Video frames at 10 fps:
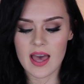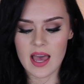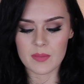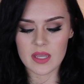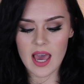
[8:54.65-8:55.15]

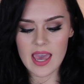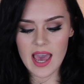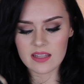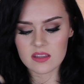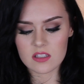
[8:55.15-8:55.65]
I mean, I
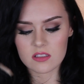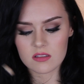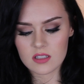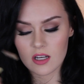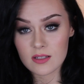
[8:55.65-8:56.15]
add the
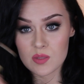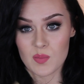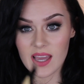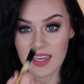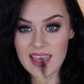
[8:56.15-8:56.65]
colours
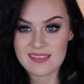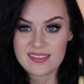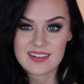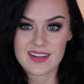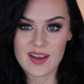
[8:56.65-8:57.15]
back
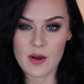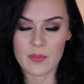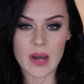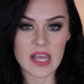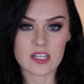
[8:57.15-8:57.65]
in,
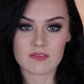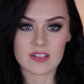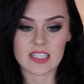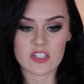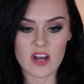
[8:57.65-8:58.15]
but I don't
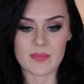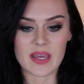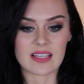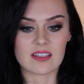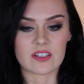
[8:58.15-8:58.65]
really try and
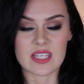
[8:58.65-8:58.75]
make it look